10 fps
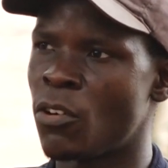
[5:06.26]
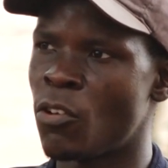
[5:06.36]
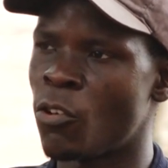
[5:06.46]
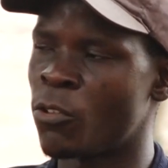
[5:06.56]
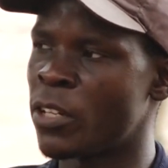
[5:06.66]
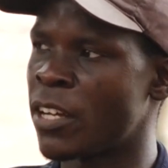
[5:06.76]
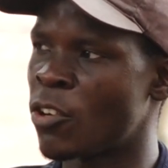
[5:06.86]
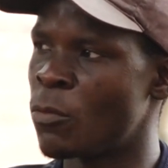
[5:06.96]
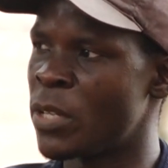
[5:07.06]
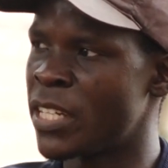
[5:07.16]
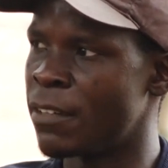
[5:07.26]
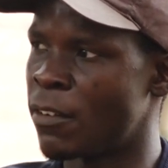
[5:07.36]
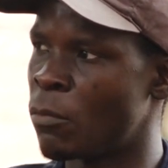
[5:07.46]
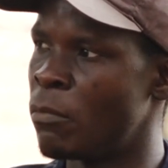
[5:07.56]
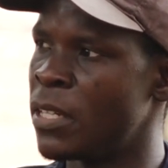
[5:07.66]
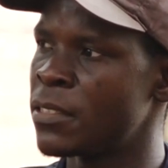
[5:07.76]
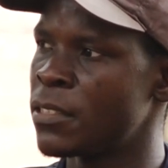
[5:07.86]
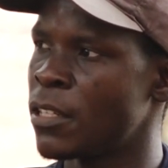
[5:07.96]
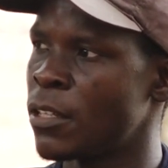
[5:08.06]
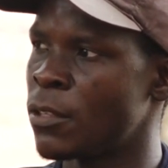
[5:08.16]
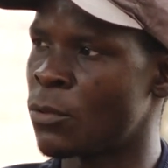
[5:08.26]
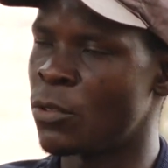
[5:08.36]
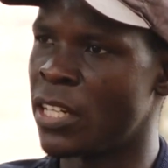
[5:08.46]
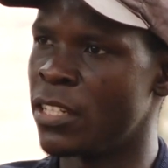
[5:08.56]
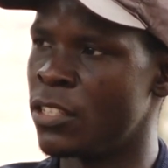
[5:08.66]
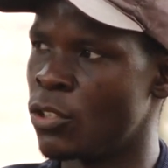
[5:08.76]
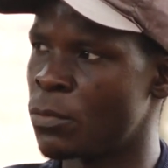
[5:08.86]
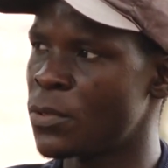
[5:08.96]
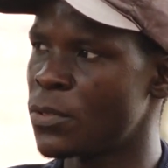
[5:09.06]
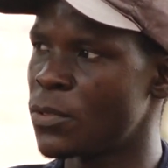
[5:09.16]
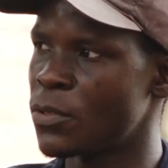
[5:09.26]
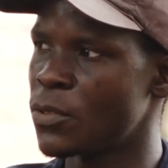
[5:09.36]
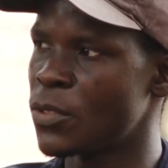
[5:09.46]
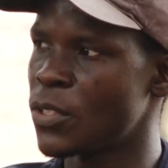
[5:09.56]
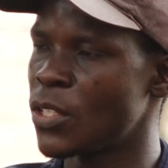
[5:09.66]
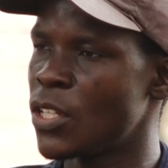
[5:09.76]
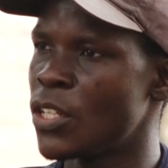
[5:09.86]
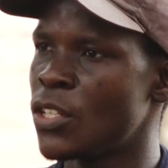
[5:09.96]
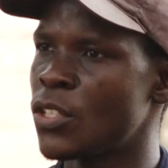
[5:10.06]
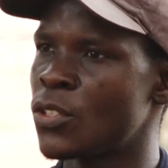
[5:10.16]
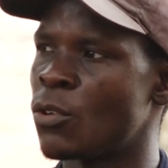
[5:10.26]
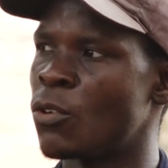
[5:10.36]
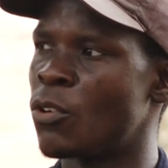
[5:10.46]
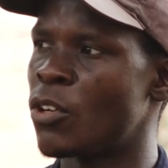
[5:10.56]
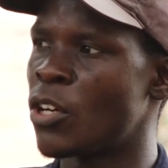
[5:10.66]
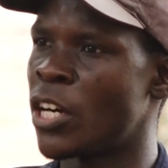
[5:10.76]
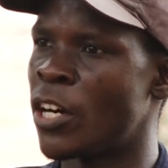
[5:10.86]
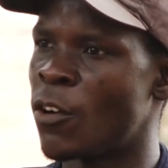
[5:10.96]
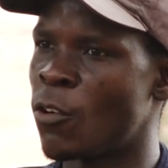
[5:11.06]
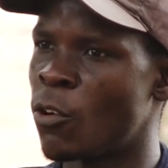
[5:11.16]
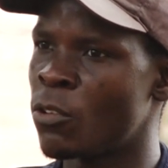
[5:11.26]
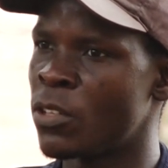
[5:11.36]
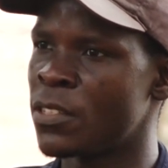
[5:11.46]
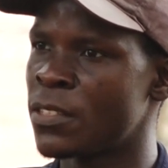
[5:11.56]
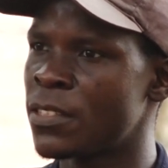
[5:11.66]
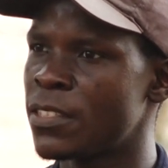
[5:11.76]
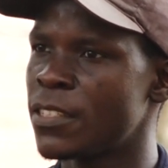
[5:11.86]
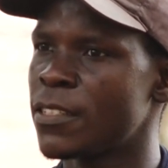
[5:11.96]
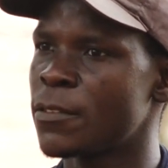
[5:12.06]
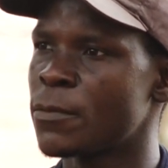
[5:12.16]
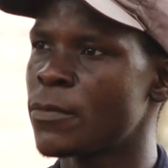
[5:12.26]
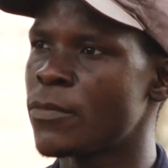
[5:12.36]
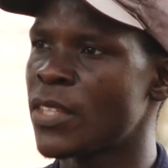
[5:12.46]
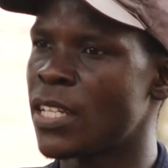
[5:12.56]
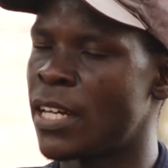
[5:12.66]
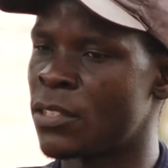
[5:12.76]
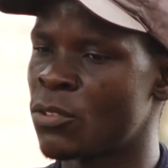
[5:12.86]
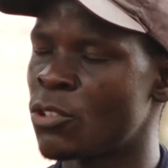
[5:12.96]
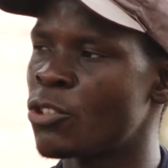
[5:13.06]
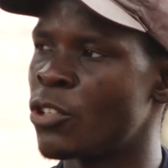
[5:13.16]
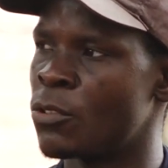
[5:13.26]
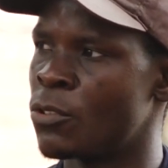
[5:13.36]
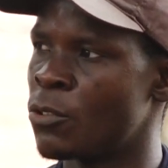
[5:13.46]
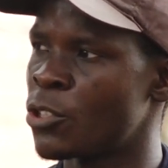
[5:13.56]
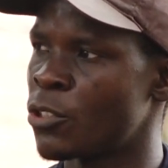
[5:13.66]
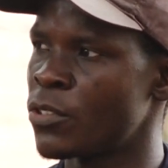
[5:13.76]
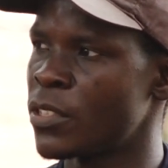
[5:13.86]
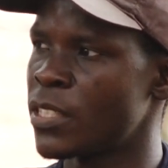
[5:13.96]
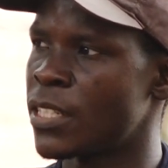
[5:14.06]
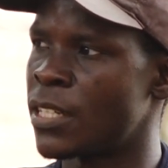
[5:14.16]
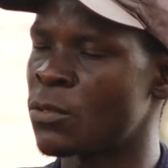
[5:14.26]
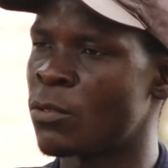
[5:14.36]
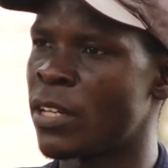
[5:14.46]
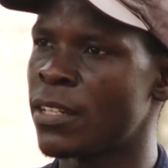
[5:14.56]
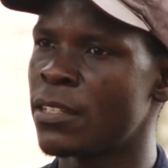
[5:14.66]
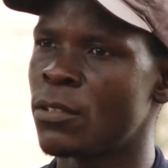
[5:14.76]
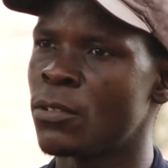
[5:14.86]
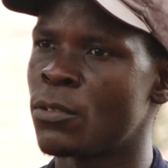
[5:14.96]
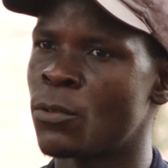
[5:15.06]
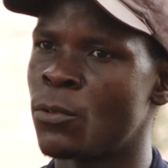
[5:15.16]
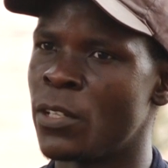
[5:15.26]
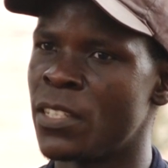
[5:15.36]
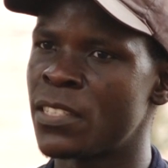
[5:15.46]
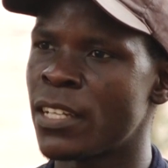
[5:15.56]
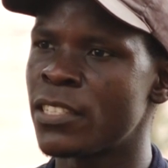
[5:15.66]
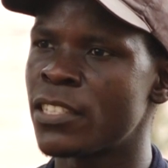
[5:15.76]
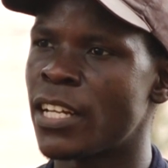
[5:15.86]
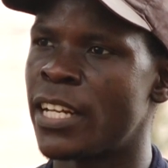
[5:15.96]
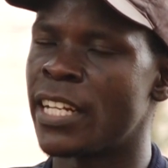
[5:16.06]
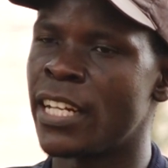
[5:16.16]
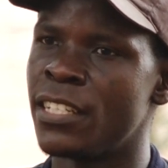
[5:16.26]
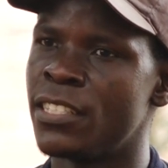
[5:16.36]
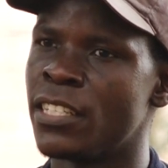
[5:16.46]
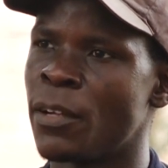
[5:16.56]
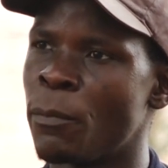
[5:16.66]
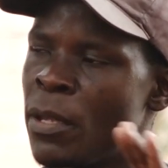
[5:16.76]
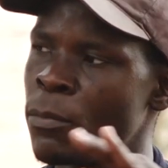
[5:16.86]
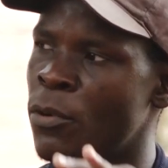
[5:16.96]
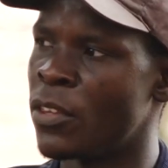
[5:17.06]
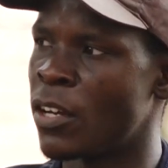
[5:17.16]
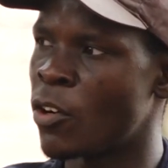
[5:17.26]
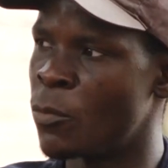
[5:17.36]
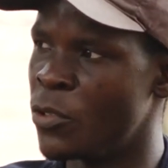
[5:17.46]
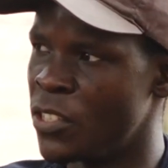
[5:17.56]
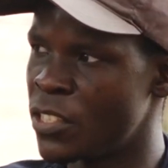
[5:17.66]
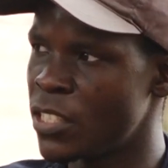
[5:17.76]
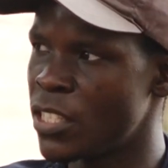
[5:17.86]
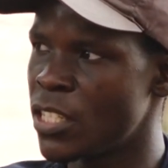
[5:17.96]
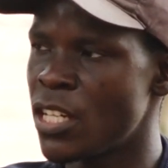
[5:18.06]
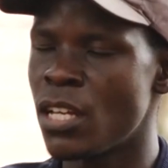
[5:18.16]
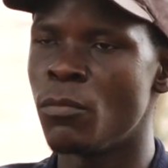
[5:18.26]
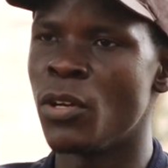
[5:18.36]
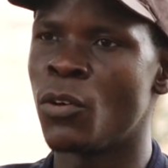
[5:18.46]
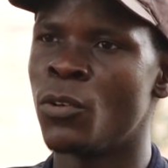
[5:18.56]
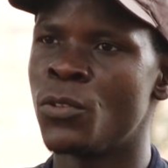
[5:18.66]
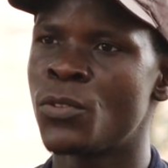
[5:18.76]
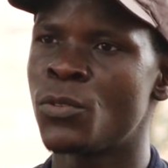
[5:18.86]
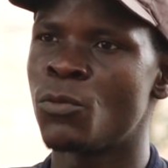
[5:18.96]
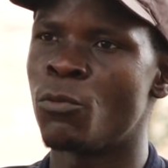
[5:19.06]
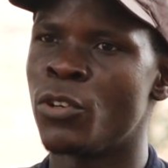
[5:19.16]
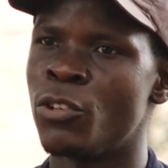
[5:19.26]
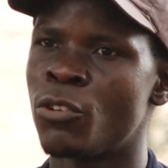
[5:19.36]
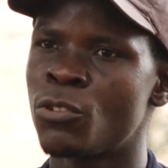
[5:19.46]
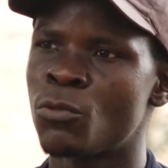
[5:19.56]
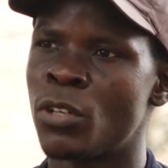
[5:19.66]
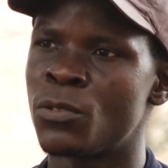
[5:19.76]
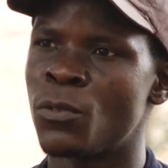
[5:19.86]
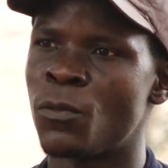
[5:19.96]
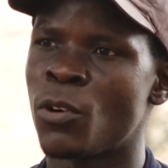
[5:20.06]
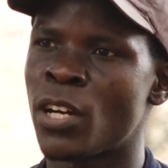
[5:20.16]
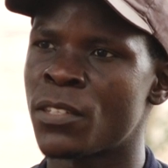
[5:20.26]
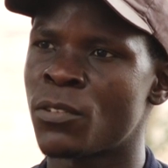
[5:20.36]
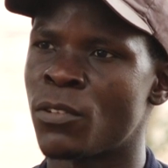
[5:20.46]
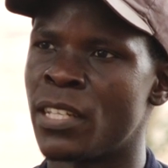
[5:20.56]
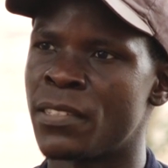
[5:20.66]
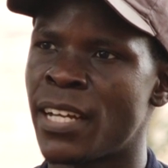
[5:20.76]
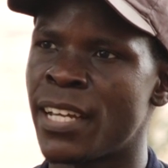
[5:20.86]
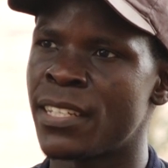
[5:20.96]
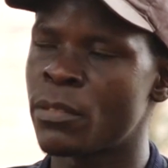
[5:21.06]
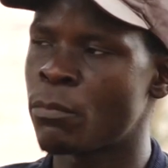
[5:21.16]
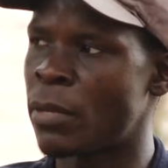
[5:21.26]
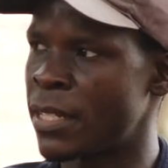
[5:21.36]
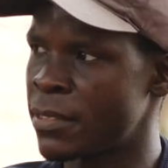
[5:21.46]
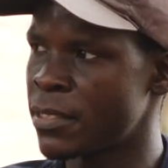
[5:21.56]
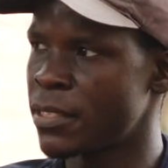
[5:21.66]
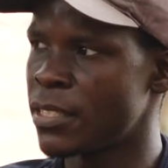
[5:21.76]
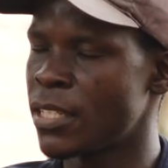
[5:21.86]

all economic development through green jobs. So all these, and the social inclusion as well, through research and engaging people in the community, because we don't want to focus on the science part,